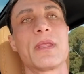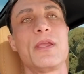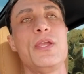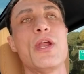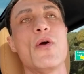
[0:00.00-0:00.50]

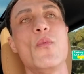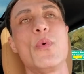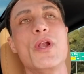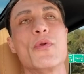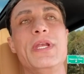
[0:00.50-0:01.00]
you know,
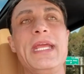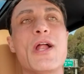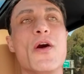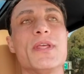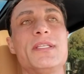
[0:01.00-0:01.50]
we don't need
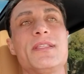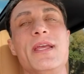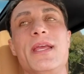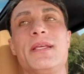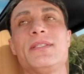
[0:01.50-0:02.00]
all these
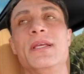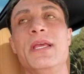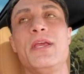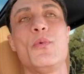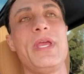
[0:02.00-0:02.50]
things.
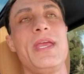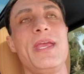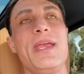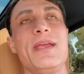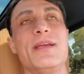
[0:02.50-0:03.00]

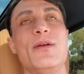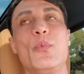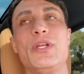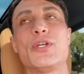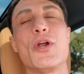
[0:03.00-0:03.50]
We
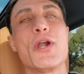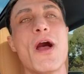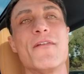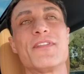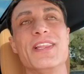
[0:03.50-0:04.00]
we turn
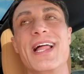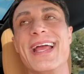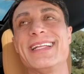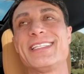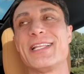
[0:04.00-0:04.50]
off the
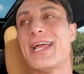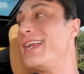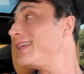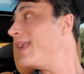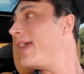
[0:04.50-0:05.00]
lights late
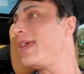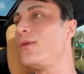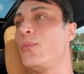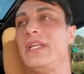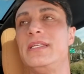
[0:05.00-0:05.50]
at
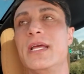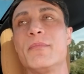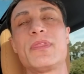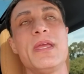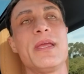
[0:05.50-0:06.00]
night, we
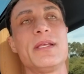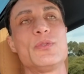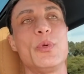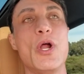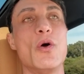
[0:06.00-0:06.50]
dim things,
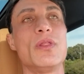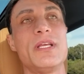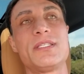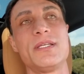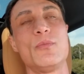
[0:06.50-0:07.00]
we don't
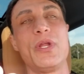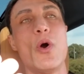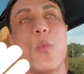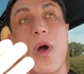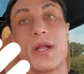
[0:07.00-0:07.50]
listen, we
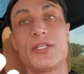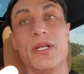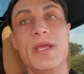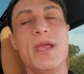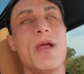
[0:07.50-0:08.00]
don't watch
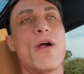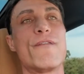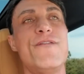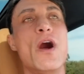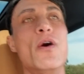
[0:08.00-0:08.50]
our
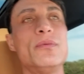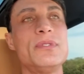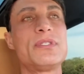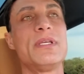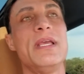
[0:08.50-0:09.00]

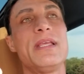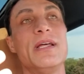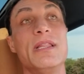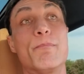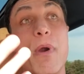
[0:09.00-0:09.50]
phones,
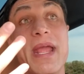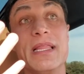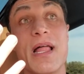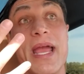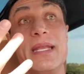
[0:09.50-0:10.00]
the
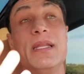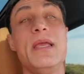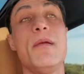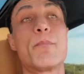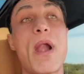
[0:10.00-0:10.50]
bright light.
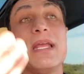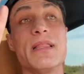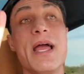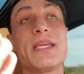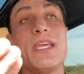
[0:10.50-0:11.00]
Bright
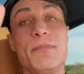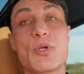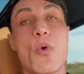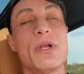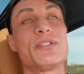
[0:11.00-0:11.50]
light keeps
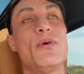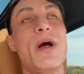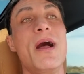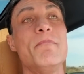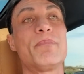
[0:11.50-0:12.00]
cortisol
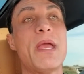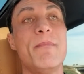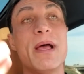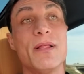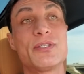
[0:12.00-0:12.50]
up and
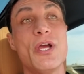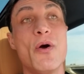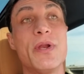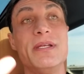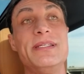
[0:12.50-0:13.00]

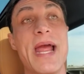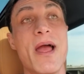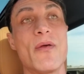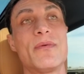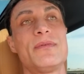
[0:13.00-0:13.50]
melatonin
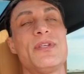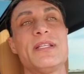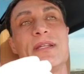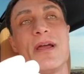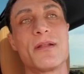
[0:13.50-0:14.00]
down. So
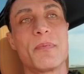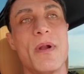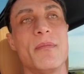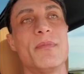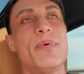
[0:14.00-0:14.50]
that's another
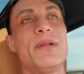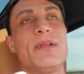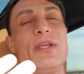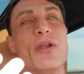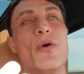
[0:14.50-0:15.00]
problem. But,
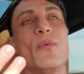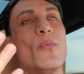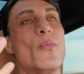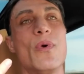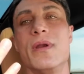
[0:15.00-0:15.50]
you know,
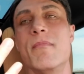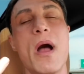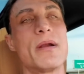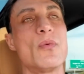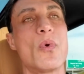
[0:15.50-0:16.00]
we're in
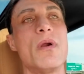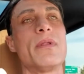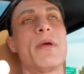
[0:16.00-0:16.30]
modern world.